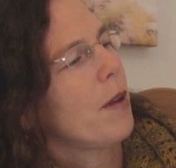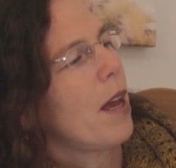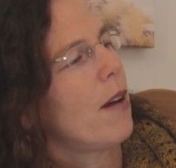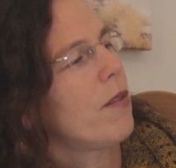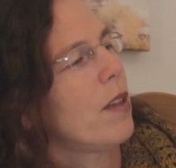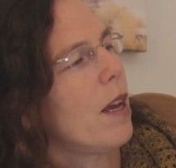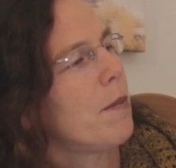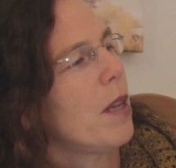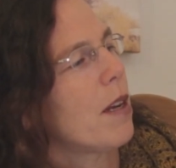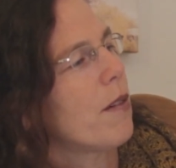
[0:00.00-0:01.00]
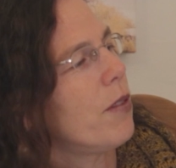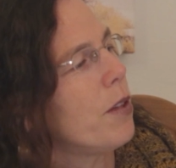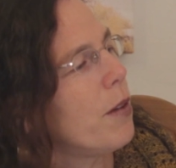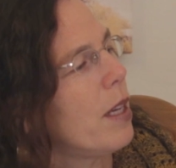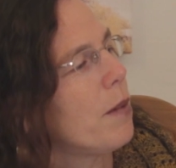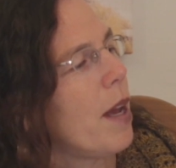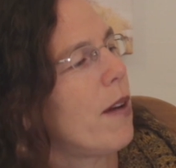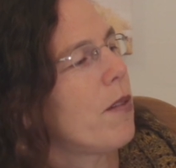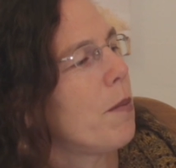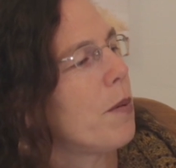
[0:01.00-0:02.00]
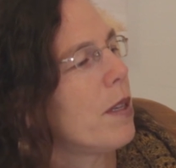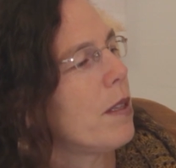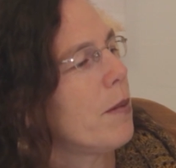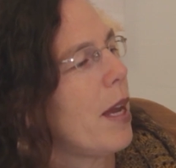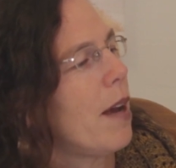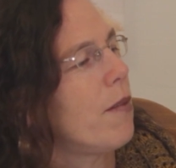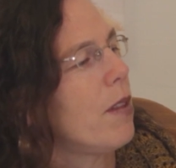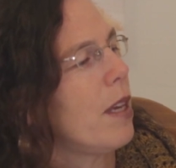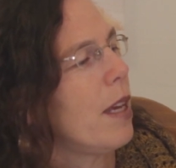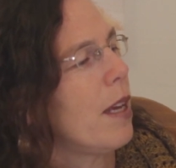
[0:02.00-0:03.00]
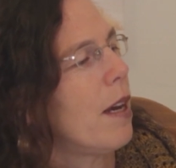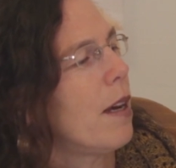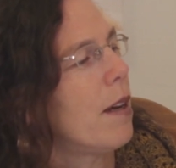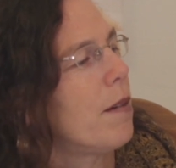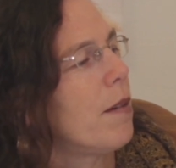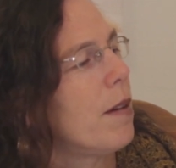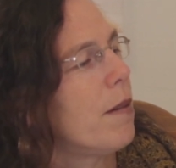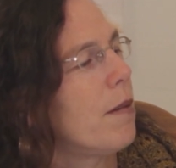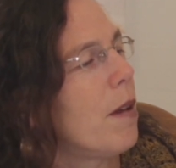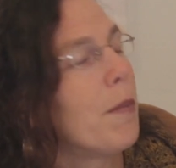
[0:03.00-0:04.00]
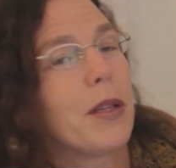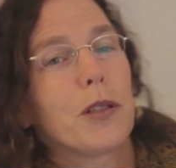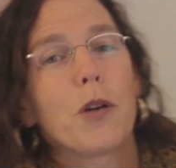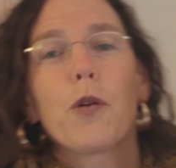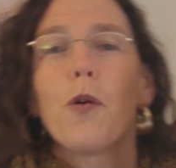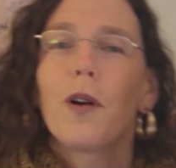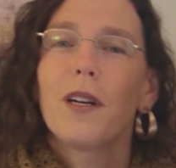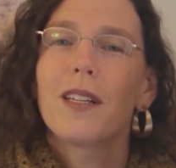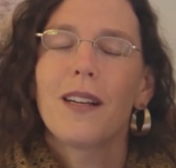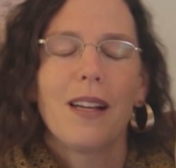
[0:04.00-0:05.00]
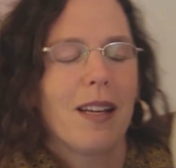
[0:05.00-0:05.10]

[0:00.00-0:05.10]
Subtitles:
we have the amniotic fluid, we have the umbilical cord.